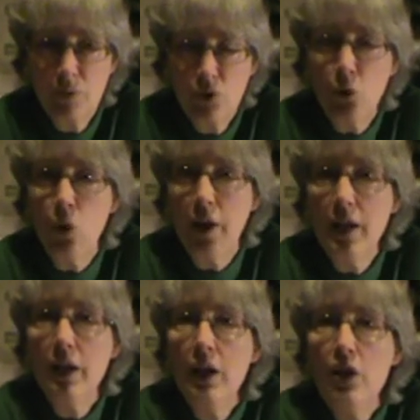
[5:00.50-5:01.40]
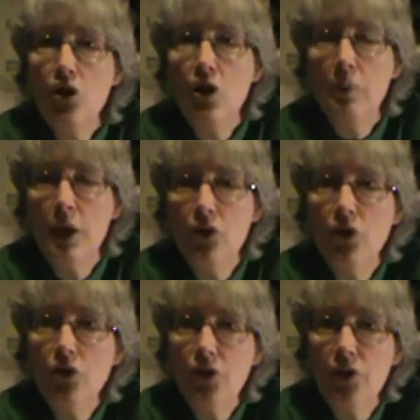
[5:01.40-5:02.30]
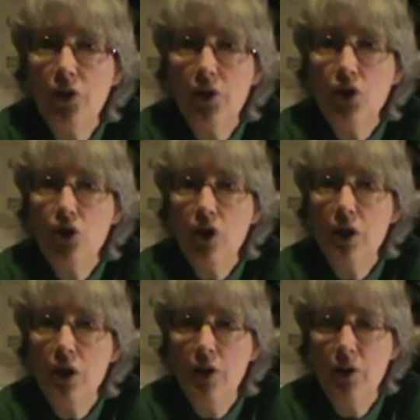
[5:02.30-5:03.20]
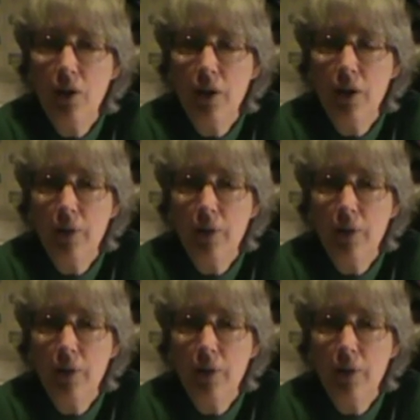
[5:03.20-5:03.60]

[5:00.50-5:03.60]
story, she mentions that she